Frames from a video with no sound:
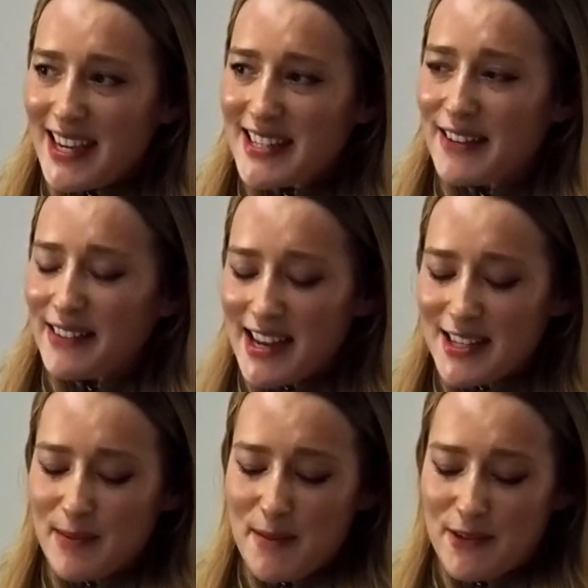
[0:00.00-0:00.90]
is our
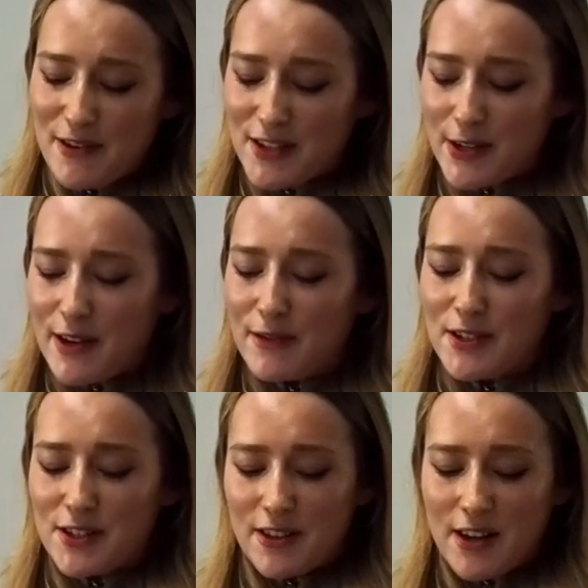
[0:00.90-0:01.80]
last member of So Evil
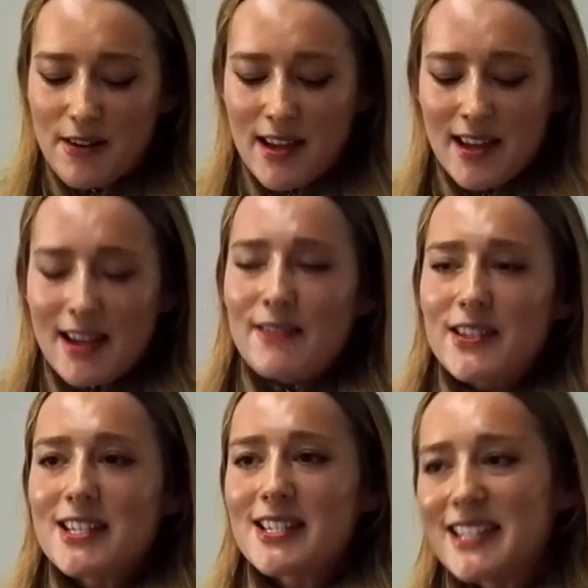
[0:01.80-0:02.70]
Studio,
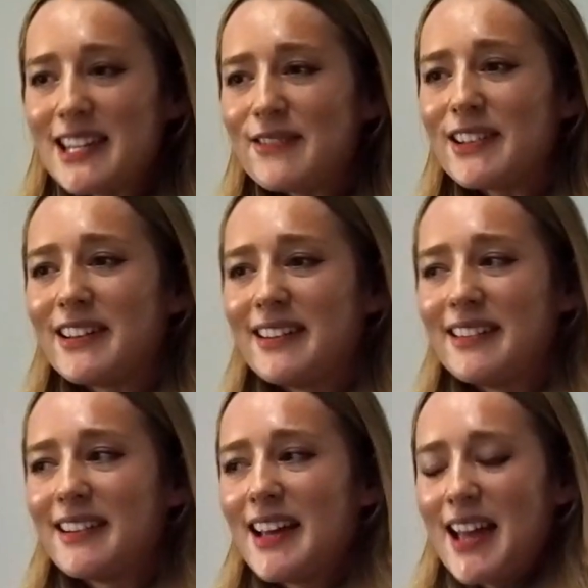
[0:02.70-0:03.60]
which is
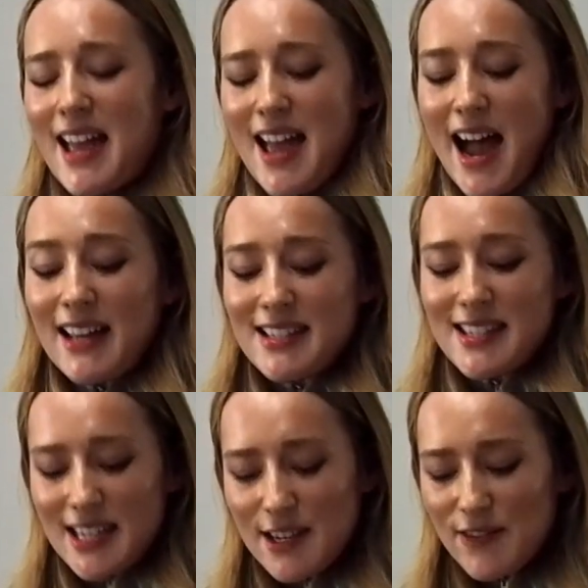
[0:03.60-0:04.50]
Stephen. And
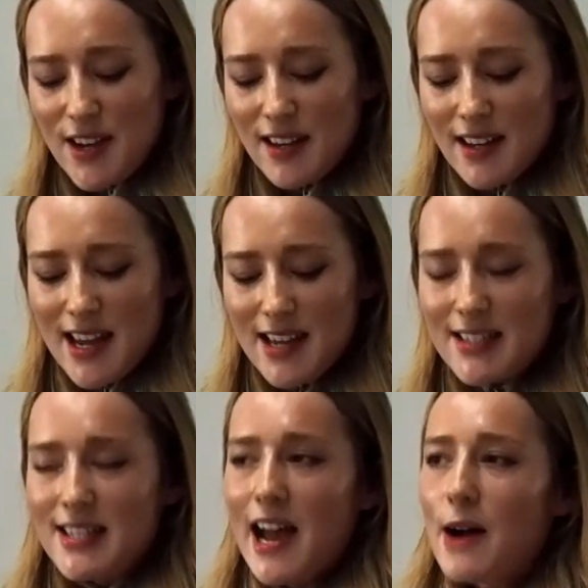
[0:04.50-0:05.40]
Stephen
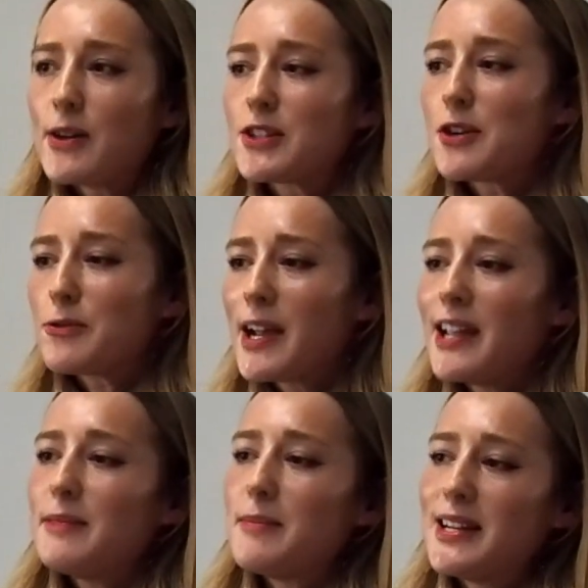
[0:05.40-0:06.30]
is our
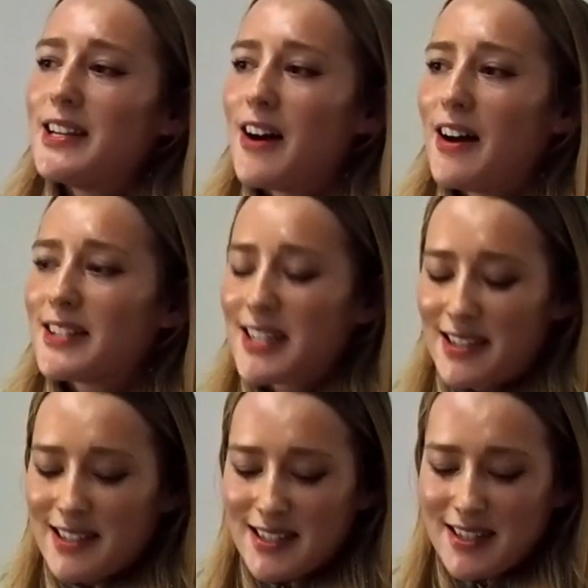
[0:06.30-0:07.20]
terrain mini
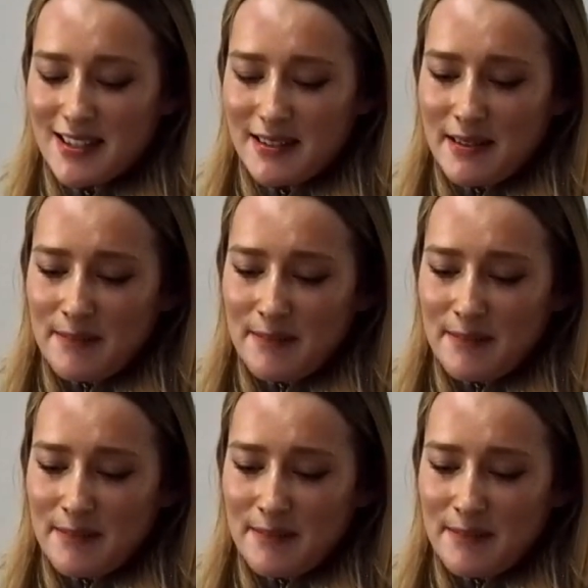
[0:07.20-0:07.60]
artist